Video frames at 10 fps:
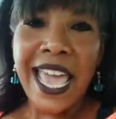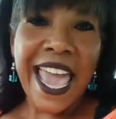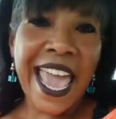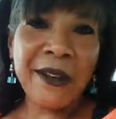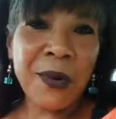
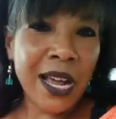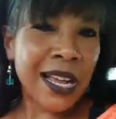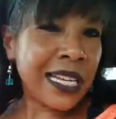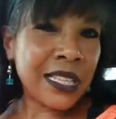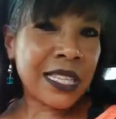And one
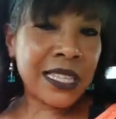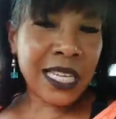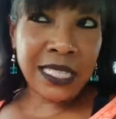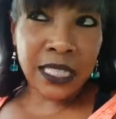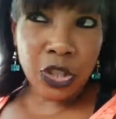of the
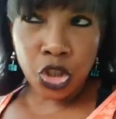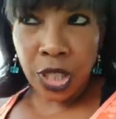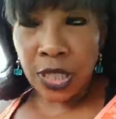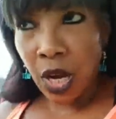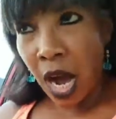things that
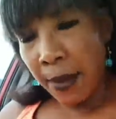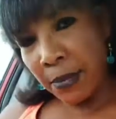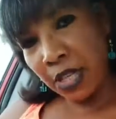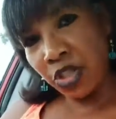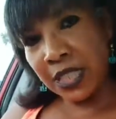she taught
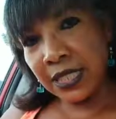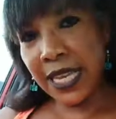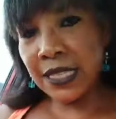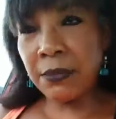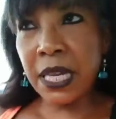me, she
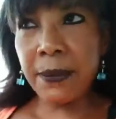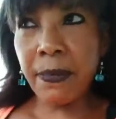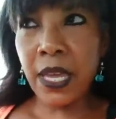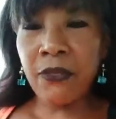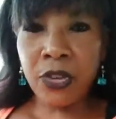said to me,
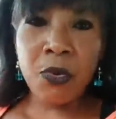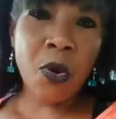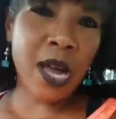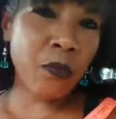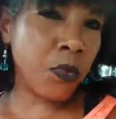if you
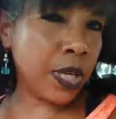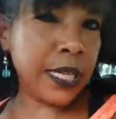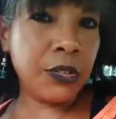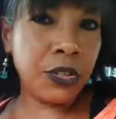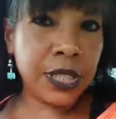want
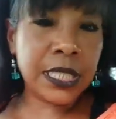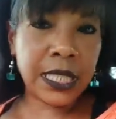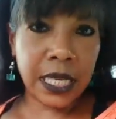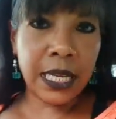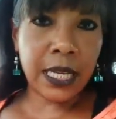really good
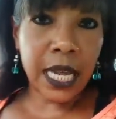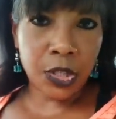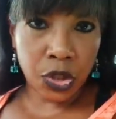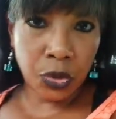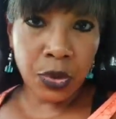skin
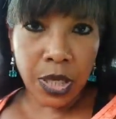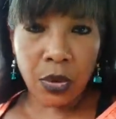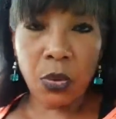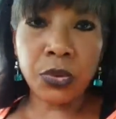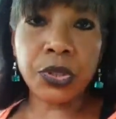as you get
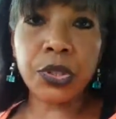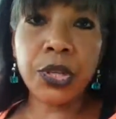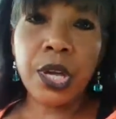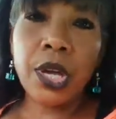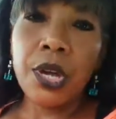older,
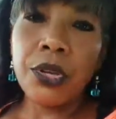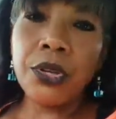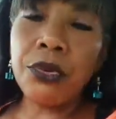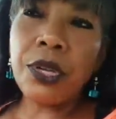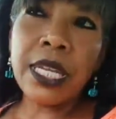
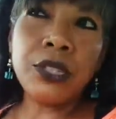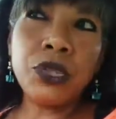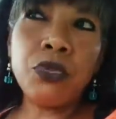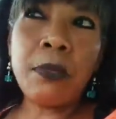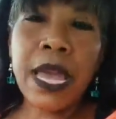you need
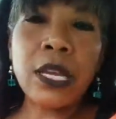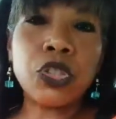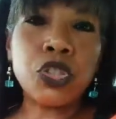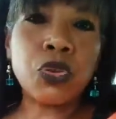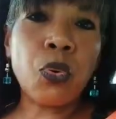to make
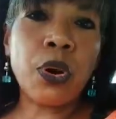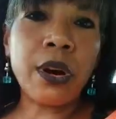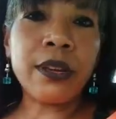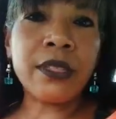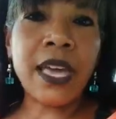
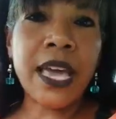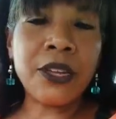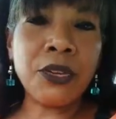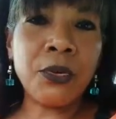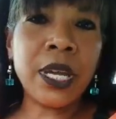sure that
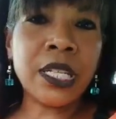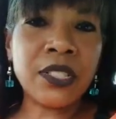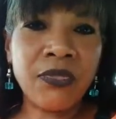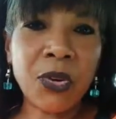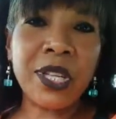you
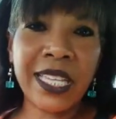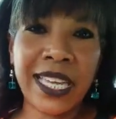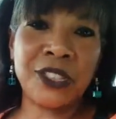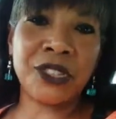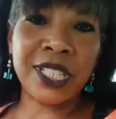
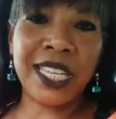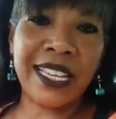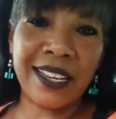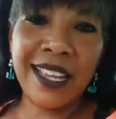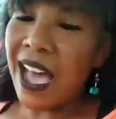exfoliate your
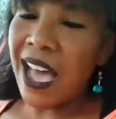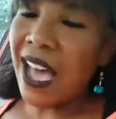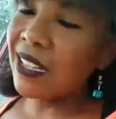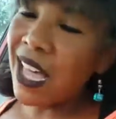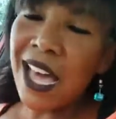skin.
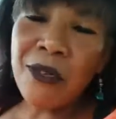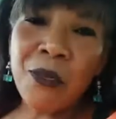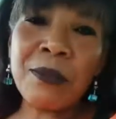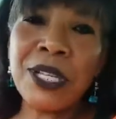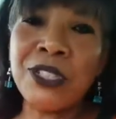A lot of
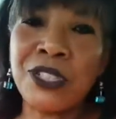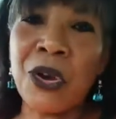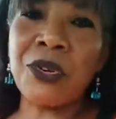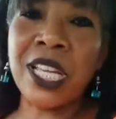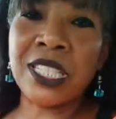women
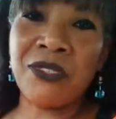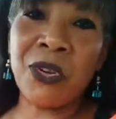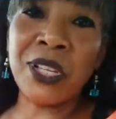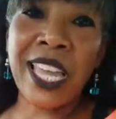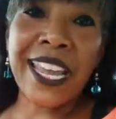don't
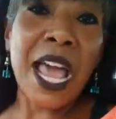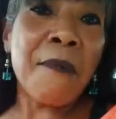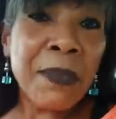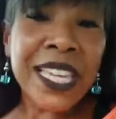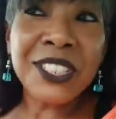exfoliate.
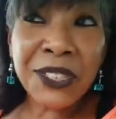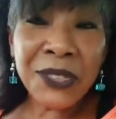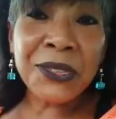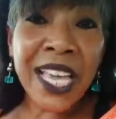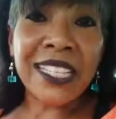Men
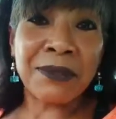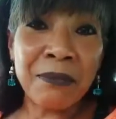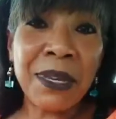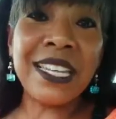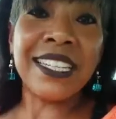too, yes,
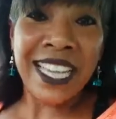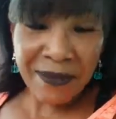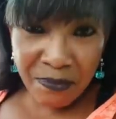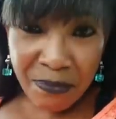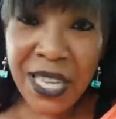men
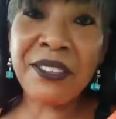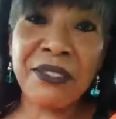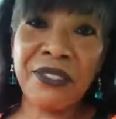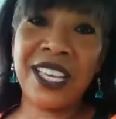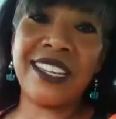can
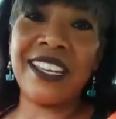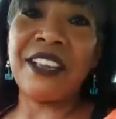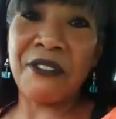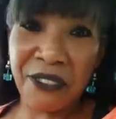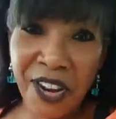benefit
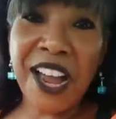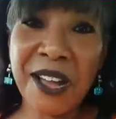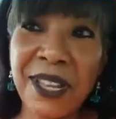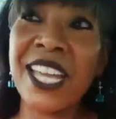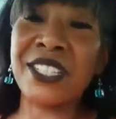
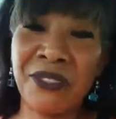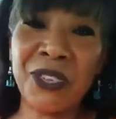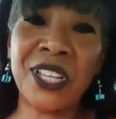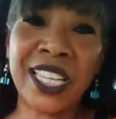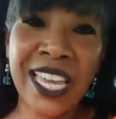from
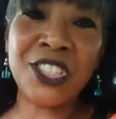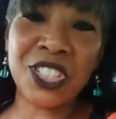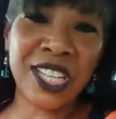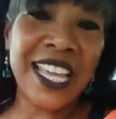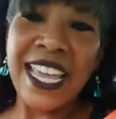
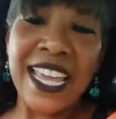exfoliation.